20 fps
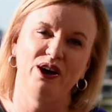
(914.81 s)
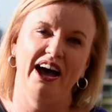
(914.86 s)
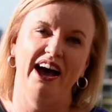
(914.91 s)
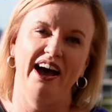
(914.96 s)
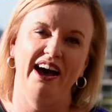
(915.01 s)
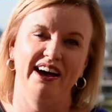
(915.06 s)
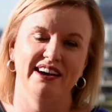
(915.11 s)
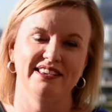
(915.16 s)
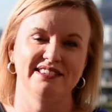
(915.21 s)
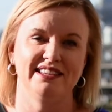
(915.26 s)

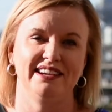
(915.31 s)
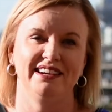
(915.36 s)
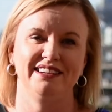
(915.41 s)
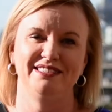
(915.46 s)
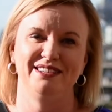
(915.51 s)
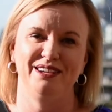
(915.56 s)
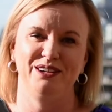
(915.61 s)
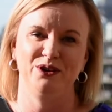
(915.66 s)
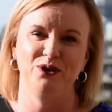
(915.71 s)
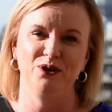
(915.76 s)
cars
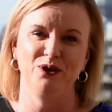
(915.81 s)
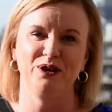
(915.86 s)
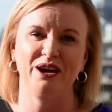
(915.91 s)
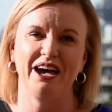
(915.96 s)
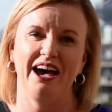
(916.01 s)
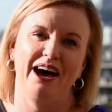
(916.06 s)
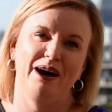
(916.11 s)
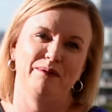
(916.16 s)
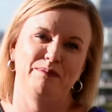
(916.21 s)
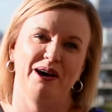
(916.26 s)
into your
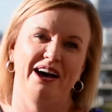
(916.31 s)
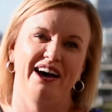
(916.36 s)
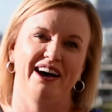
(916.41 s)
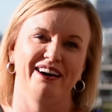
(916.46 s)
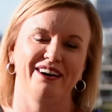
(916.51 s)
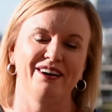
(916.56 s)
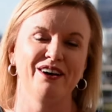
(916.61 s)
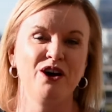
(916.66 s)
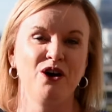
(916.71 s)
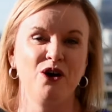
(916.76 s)
car
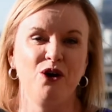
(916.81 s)
park,